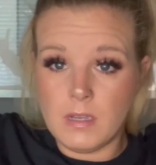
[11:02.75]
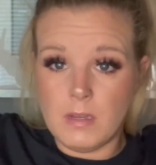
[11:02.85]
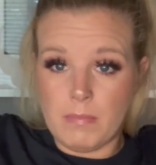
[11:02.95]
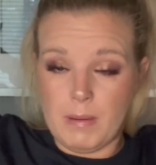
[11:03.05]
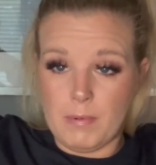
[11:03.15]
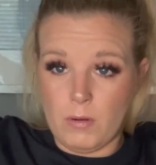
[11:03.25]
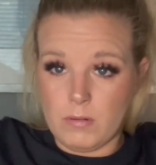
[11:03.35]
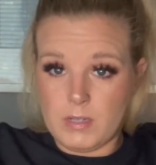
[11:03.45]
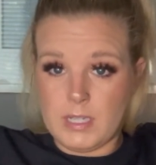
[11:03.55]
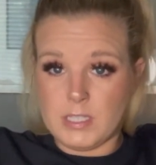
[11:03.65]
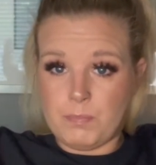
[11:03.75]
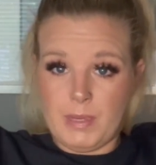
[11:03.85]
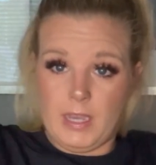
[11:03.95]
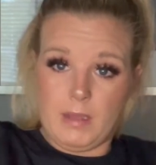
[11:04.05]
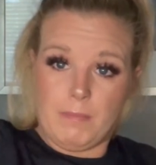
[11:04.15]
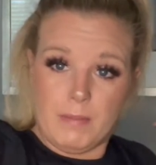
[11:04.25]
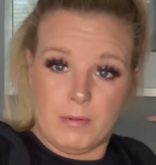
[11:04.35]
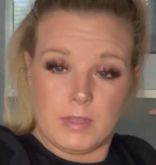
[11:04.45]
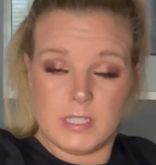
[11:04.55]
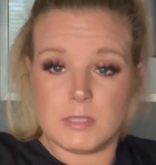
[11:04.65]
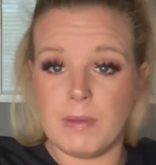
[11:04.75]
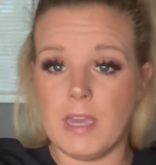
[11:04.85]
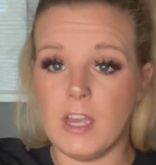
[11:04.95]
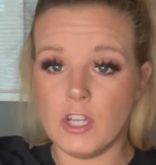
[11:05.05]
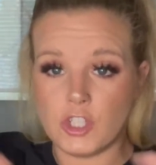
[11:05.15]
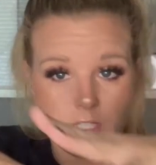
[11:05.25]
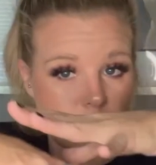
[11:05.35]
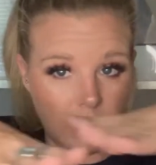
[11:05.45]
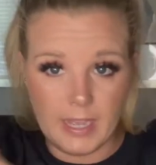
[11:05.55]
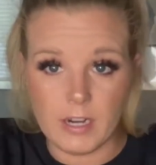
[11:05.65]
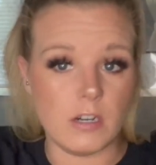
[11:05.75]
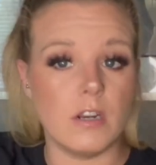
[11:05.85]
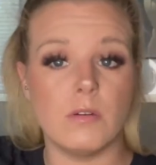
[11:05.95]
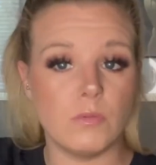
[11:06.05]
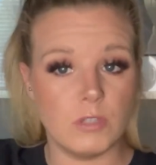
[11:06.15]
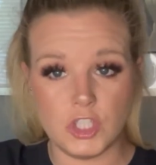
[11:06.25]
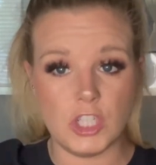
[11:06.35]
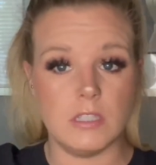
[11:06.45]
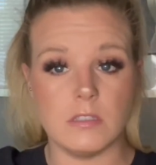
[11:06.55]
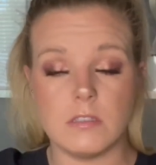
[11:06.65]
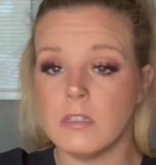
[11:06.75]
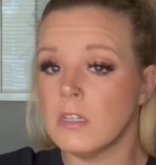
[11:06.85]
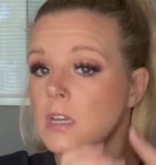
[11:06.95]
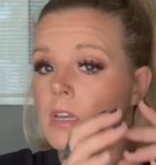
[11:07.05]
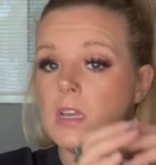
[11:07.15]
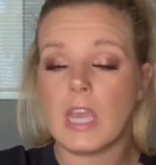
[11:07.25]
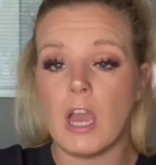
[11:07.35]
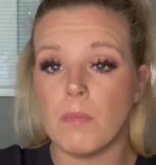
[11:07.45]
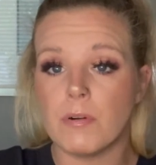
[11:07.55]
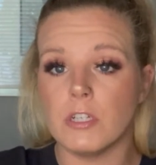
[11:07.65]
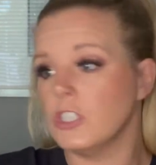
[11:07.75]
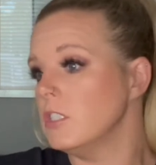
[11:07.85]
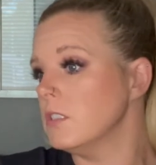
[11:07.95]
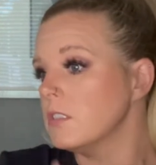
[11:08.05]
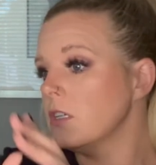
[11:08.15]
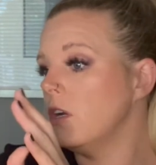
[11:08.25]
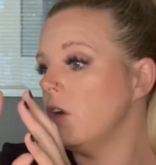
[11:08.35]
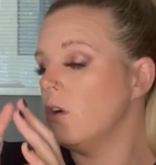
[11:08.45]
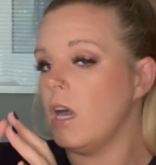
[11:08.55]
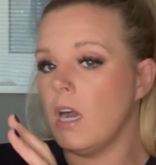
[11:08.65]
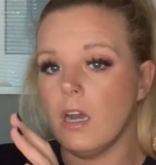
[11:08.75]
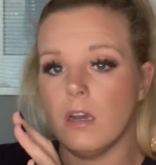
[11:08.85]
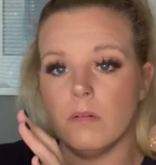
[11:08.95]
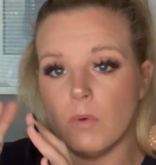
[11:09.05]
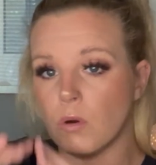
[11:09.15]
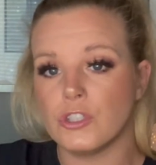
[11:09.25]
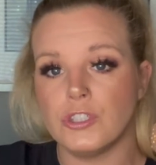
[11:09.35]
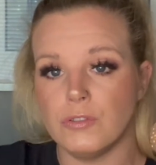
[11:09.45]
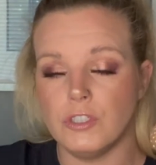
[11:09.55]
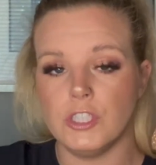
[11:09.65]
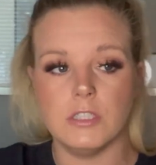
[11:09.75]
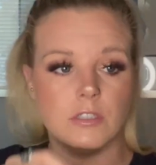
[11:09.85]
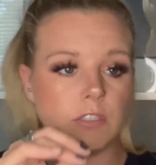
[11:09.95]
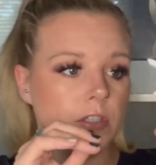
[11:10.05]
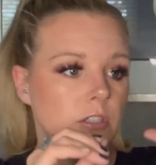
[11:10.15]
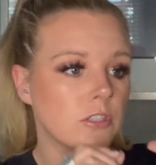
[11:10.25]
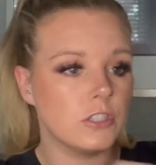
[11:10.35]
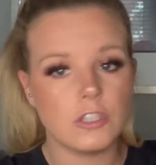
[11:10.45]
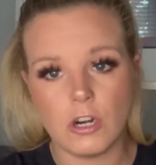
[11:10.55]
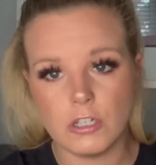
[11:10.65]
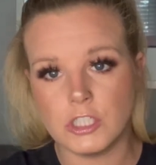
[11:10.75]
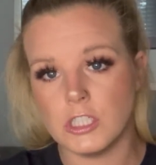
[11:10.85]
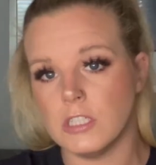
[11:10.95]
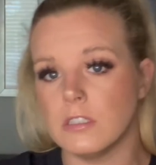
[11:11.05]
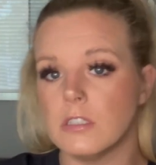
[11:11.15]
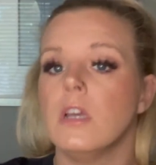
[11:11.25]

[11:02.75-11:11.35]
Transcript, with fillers: by about this big, by about this big, just layered with jeans, cow print jeans, um, horseshoe jeans, star jeans,